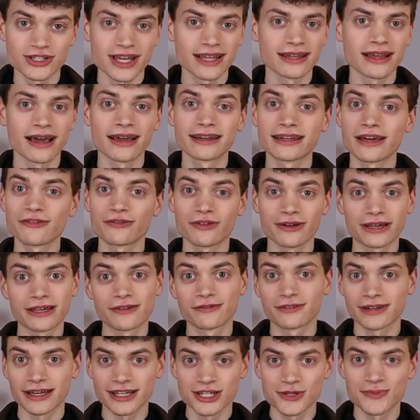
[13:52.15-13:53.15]
And I never
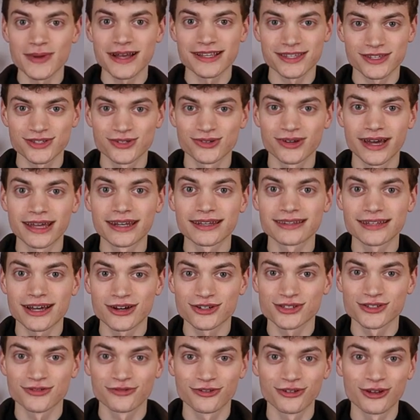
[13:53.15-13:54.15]
even expected to get a
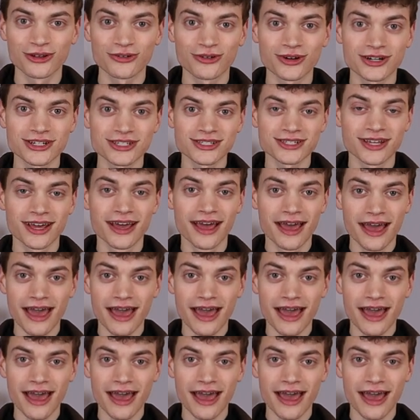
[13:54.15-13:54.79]
thousand followers